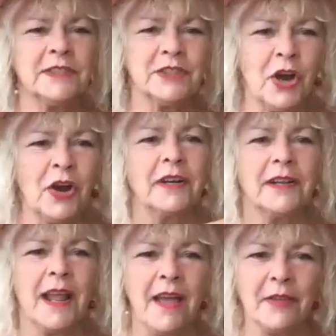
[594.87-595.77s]
start
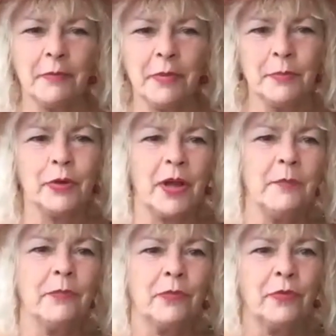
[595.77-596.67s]
having people
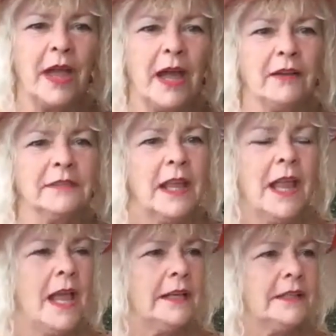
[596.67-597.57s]
come through the house,
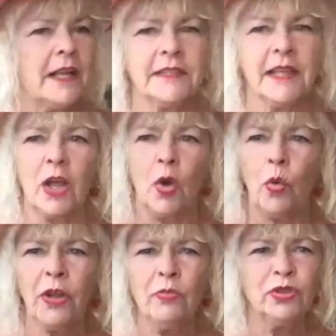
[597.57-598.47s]
and Todd's like,
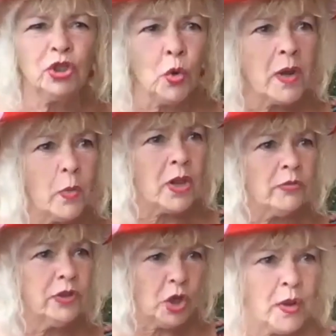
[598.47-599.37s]
"What are you doing? What are
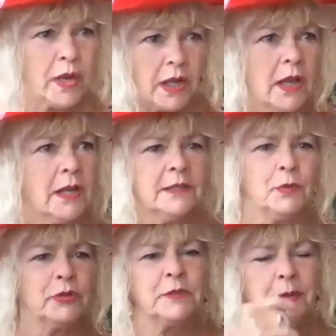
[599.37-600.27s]
you doing?" He
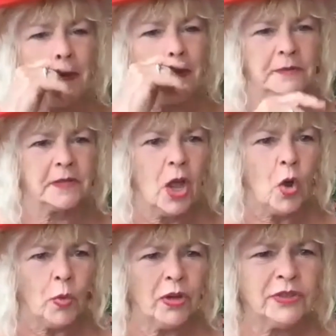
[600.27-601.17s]
motions me up. He goes,
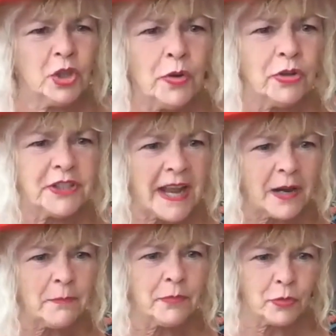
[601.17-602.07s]
"What are you doing? You're
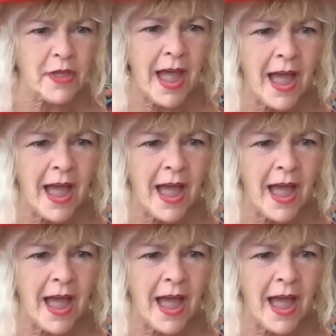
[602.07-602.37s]
taking them through the